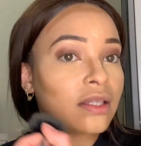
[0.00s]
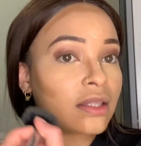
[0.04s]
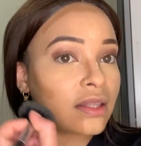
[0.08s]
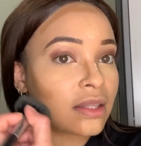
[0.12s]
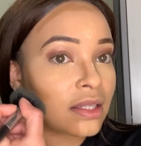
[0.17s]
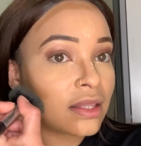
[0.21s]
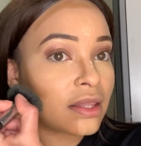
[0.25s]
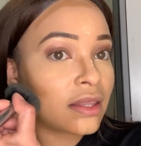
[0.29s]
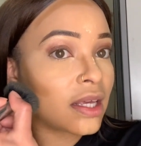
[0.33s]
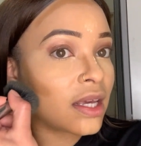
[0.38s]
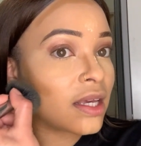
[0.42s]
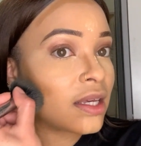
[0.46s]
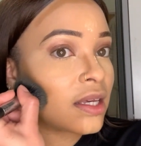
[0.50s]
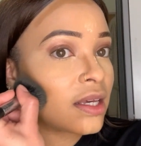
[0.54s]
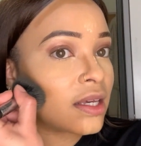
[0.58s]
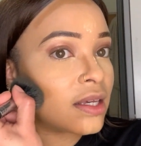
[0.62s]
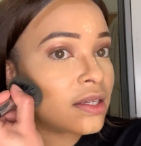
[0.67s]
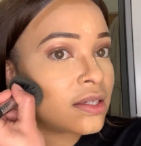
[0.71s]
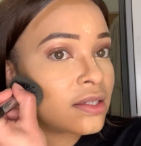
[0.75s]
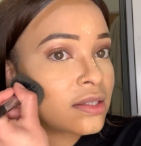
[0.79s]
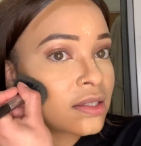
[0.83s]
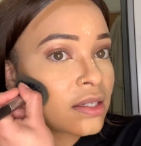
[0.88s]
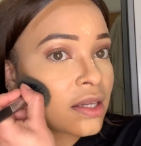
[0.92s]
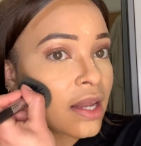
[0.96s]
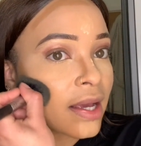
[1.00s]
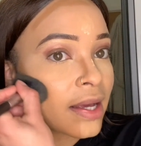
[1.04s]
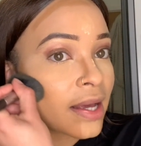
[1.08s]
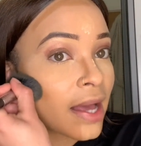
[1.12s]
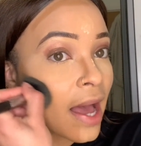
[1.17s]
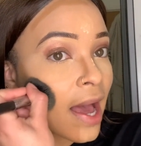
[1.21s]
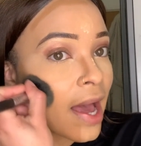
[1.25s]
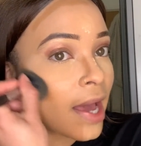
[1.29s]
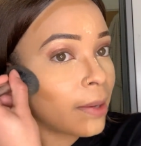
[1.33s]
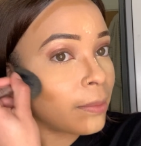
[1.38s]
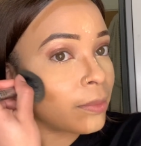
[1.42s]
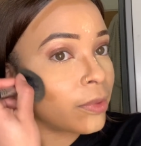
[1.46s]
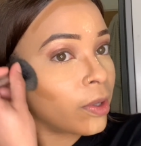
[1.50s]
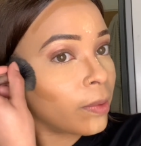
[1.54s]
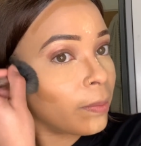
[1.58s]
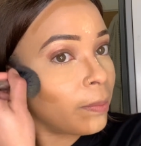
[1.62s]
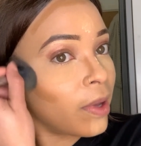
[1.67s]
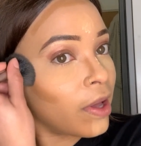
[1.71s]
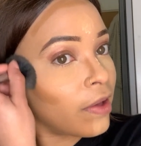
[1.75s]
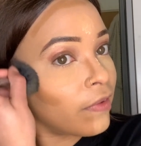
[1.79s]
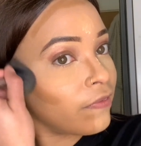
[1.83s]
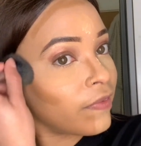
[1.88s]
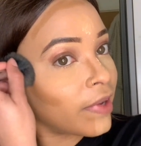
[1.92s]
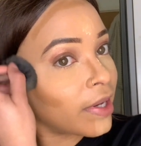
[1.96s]
The thing is, like, I'm not
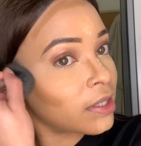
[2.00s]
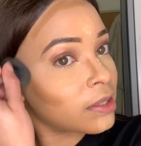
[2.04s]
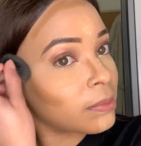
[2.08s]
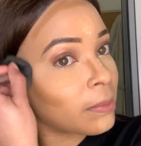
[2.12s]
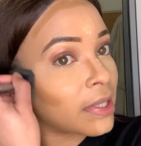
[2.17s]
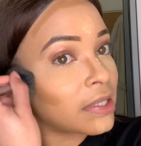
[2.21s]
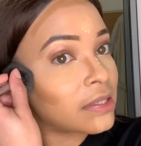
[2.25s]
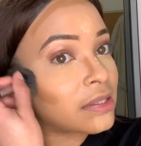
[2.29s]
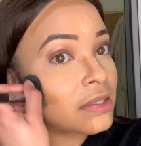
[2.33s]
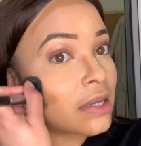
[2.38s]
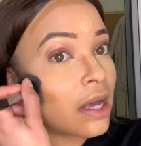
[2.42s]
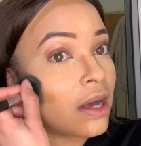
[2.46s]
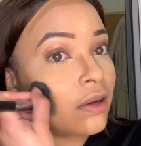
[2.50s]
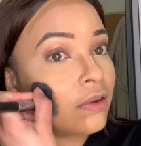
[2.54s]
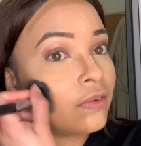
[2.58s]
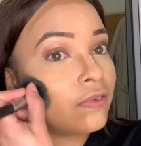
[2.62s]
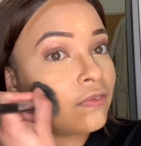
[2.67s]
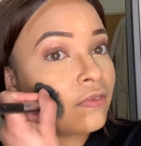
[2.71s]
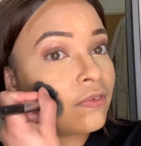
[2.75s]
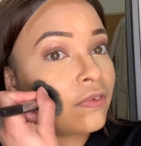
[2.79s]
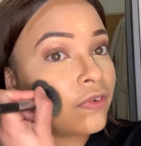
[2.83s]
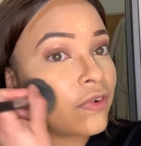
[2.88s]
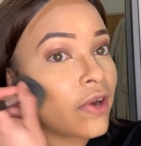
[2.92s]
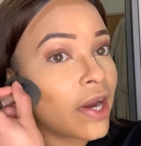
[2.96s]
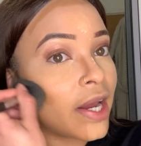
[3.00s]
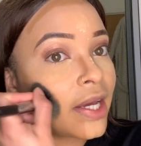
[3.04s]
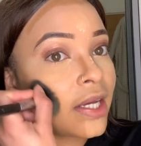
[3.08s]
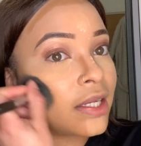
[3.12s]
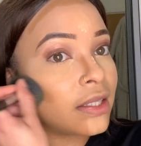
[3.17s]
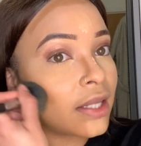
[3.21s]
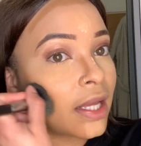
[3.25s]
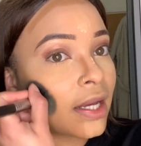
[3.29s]
perfect myself, right?